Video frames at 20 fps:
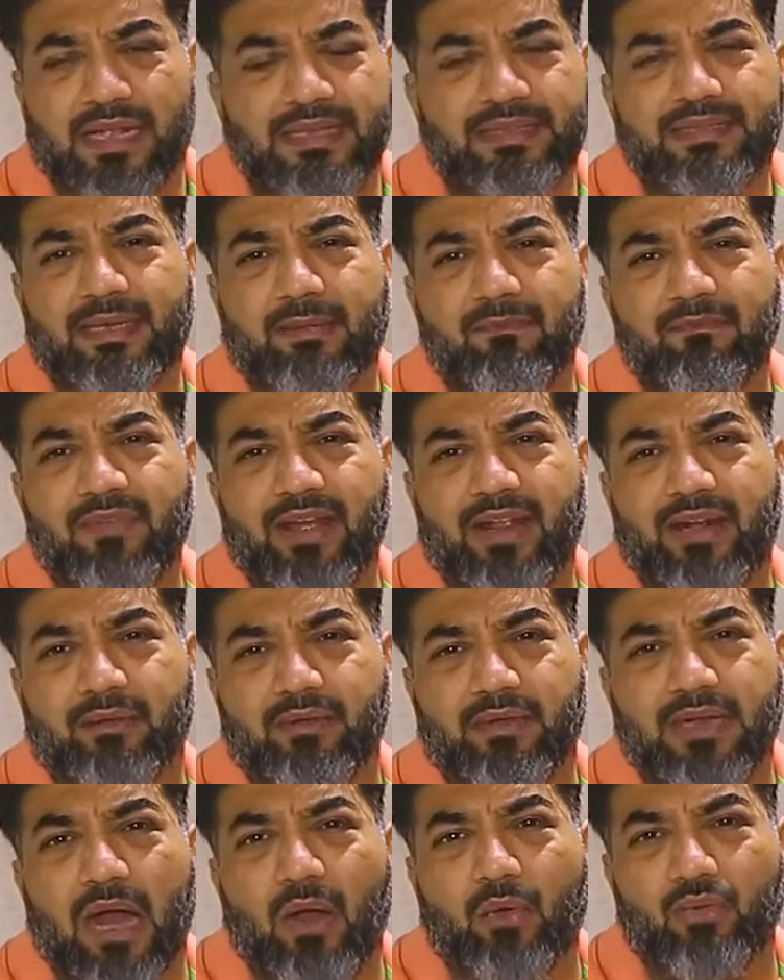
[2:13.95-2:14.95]
And somewhere
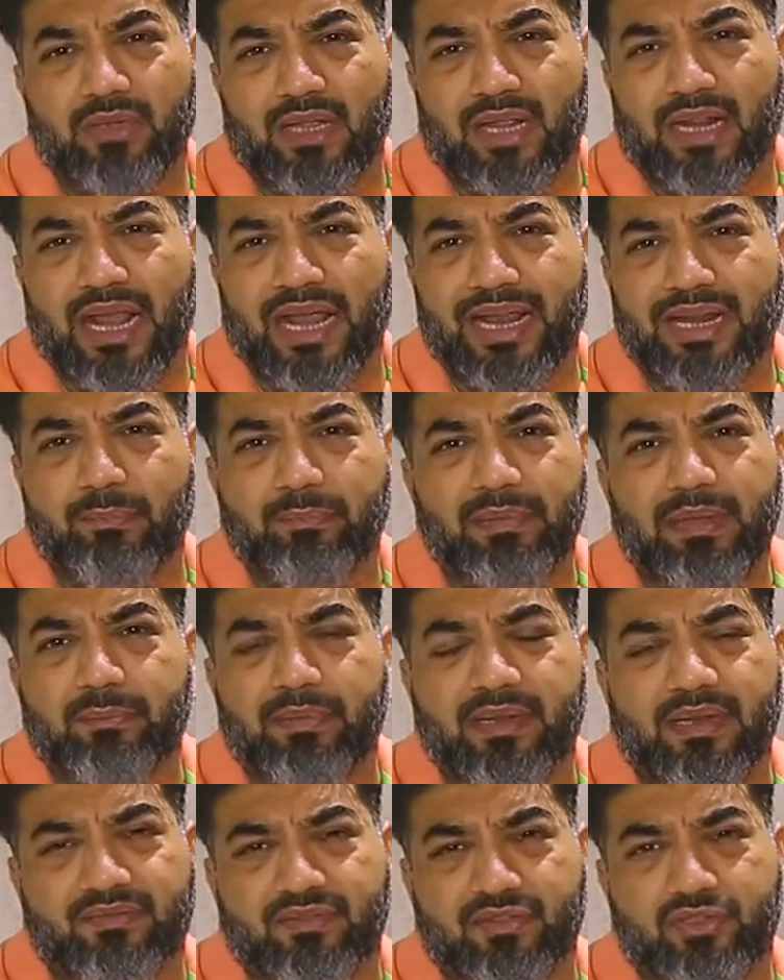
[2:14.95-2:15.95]
down the line,
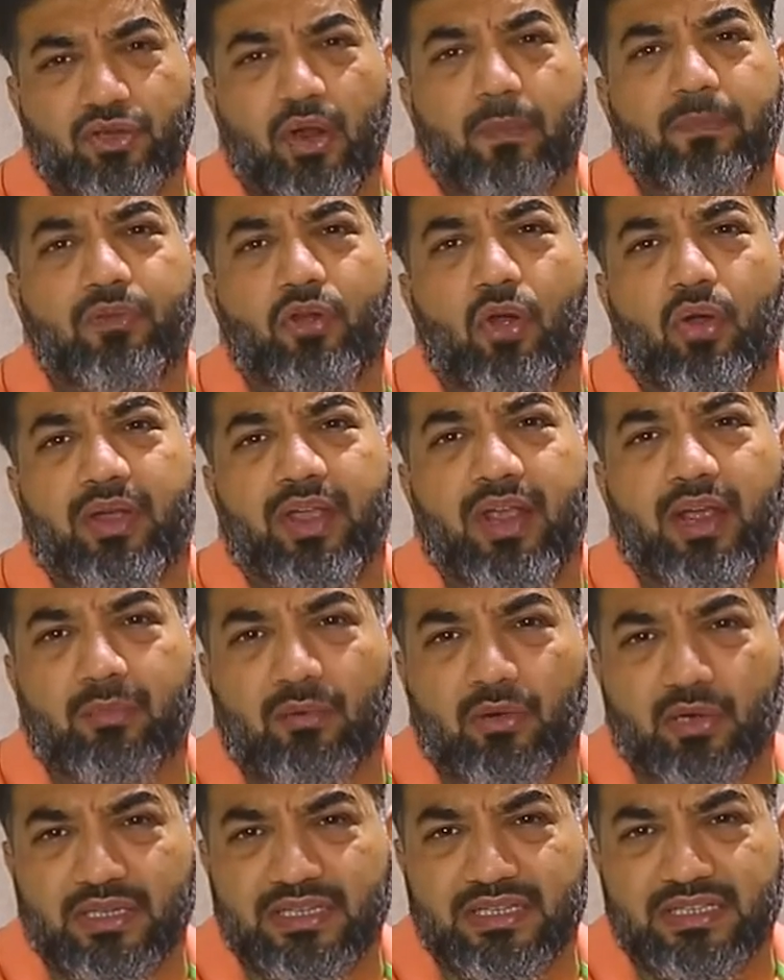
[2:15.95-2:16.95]
people have stopped talking
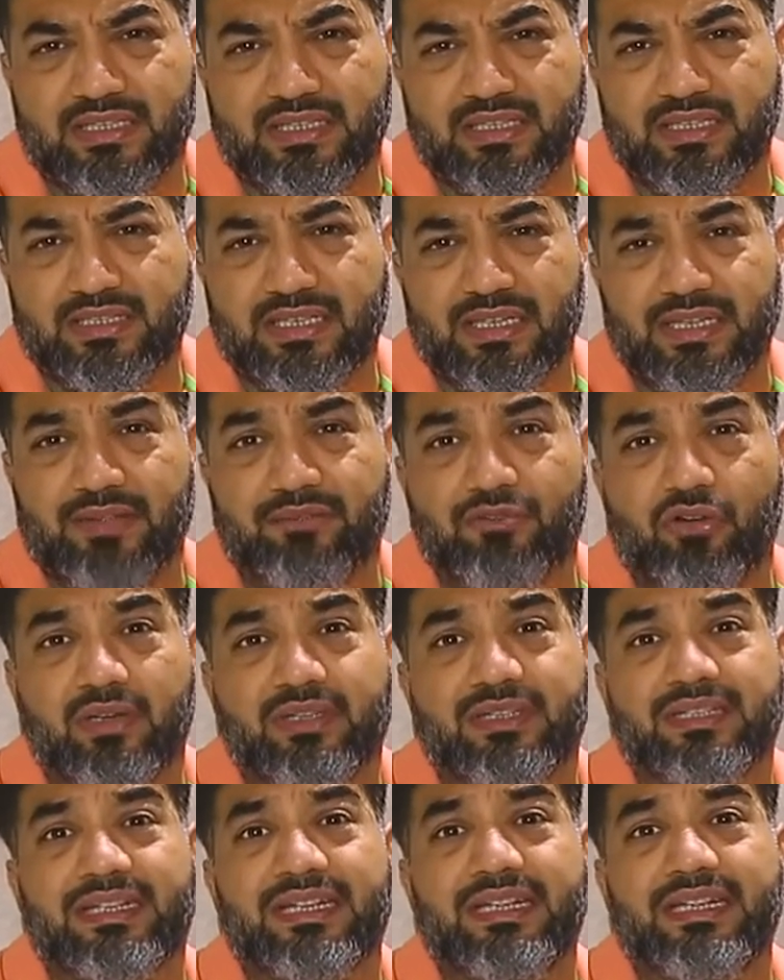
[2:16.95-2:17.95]
about these things and they've
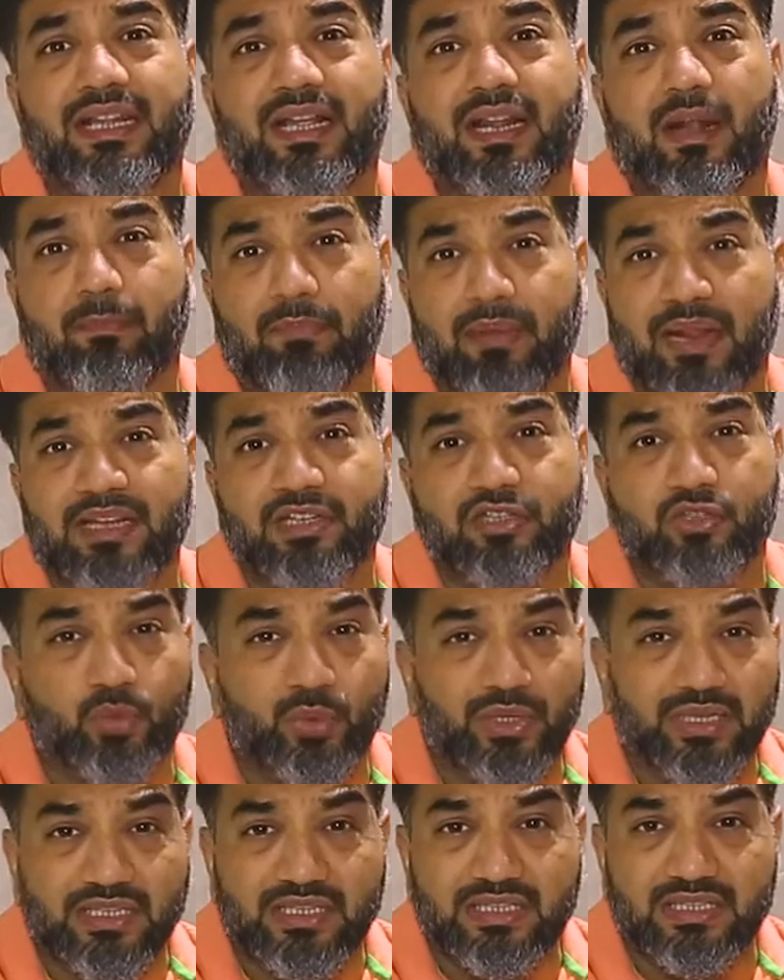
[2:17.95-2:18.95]
not seen their uplines
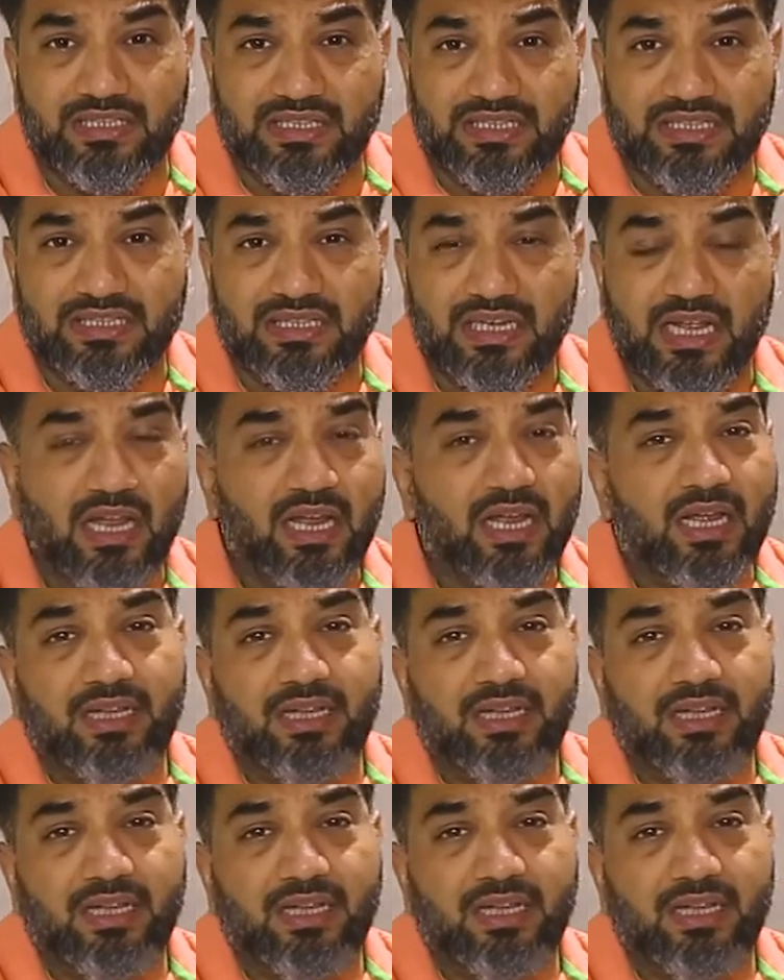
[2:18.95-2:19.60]
doing these things.